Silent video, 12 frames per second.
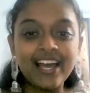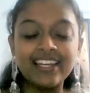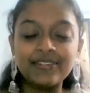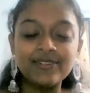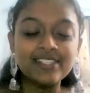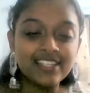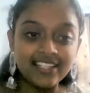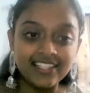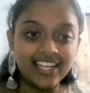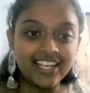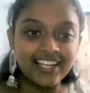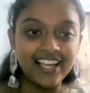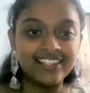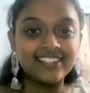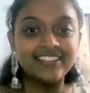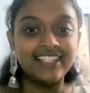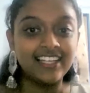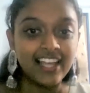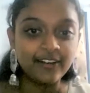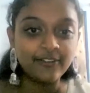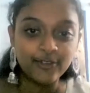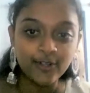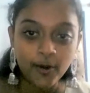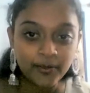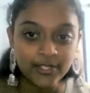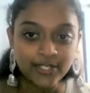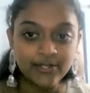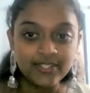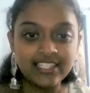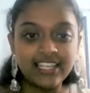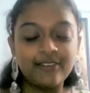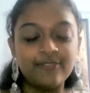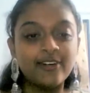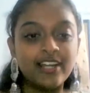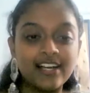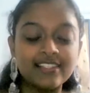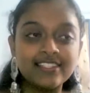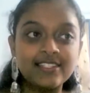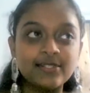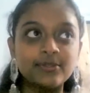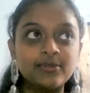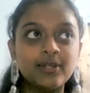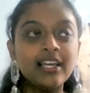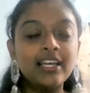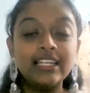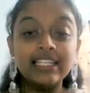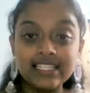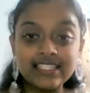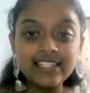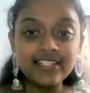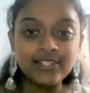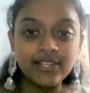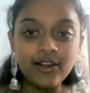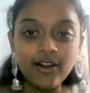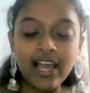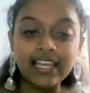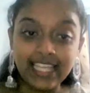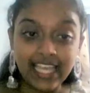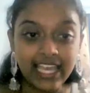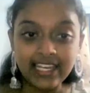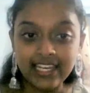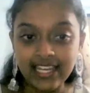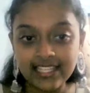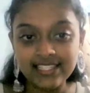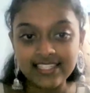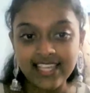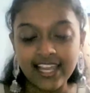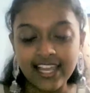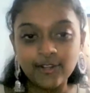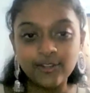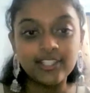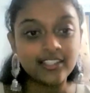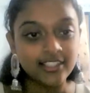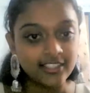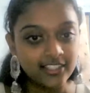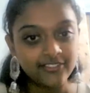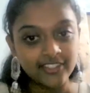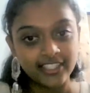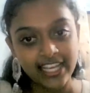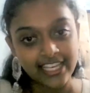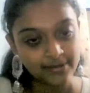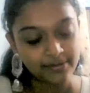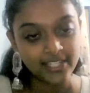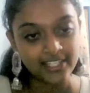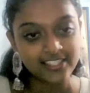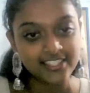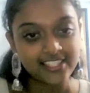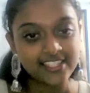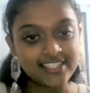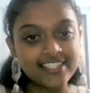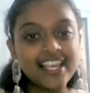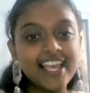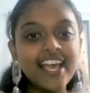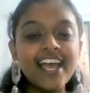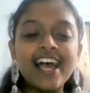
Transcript: And it was indeed like a delightful opportunity for us to listen to you and gain an insight on the real world experiences.